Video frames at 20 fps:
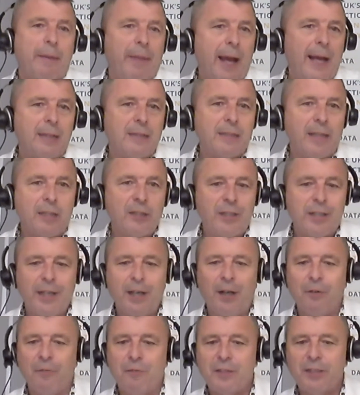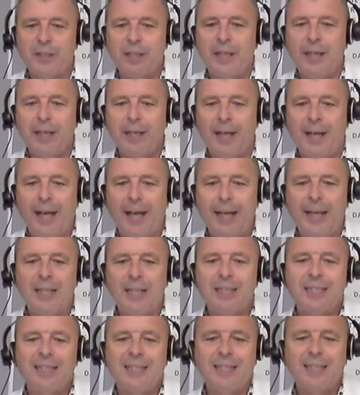that's actually obviously
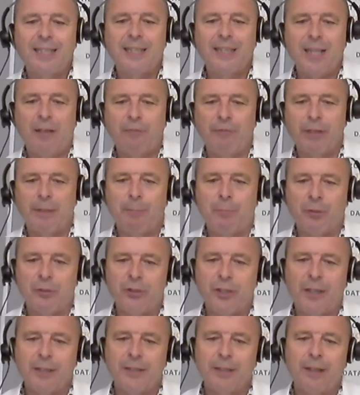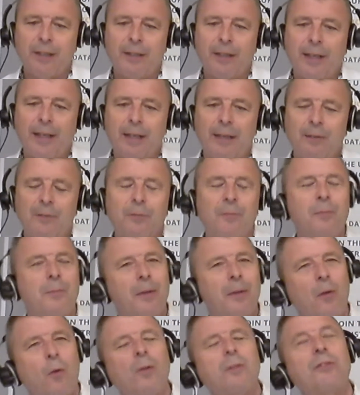a Surrey project.
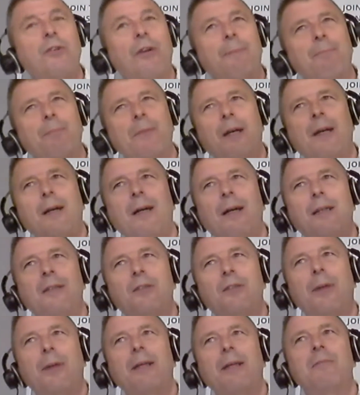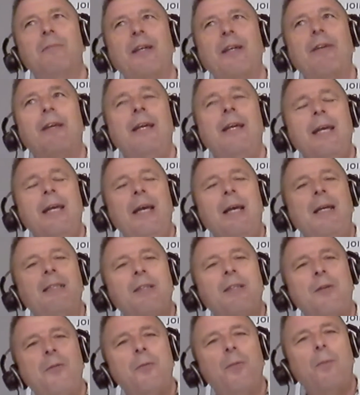Twickenham, Surrey.
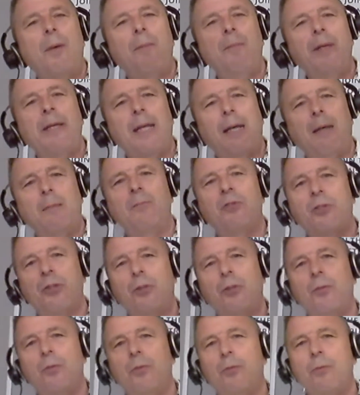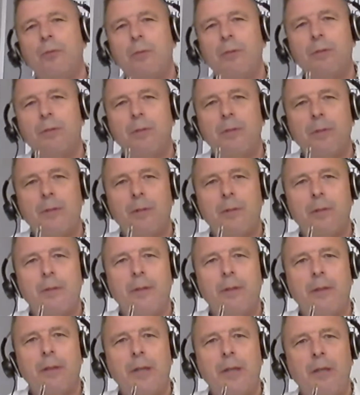So when we come to
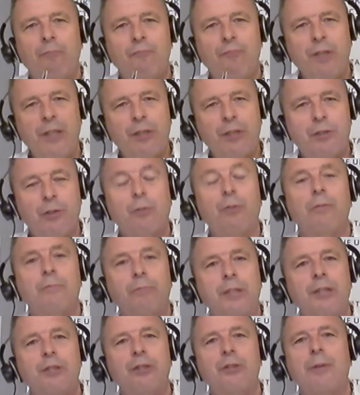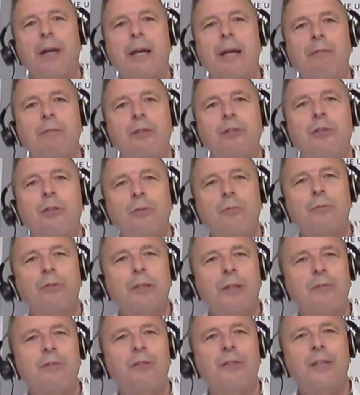the regional areas, you'll
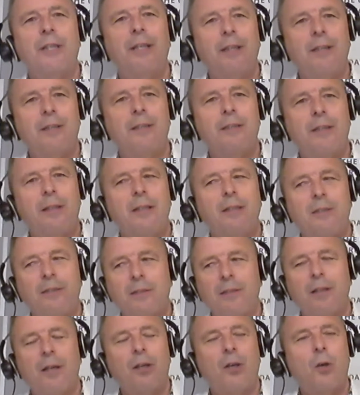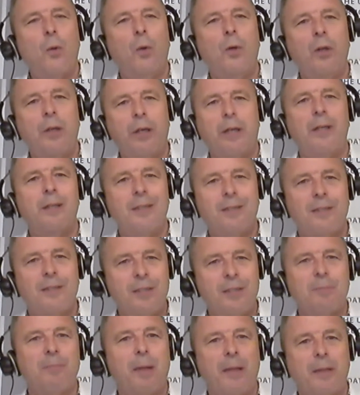also see that there's a quirkiness
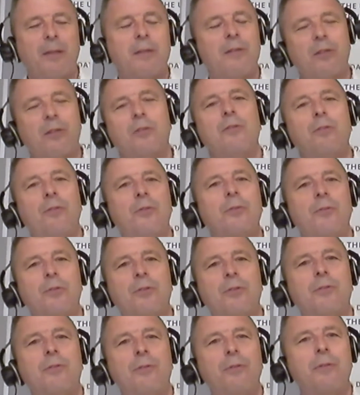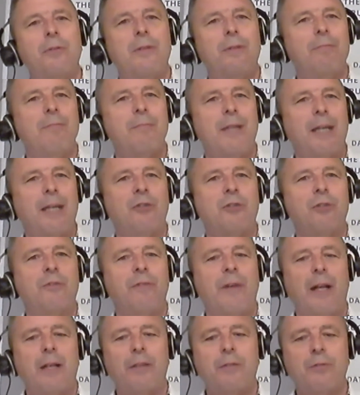this month to the actual
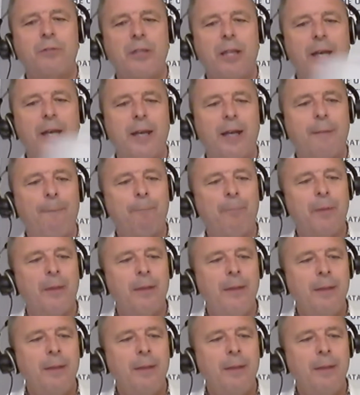values there.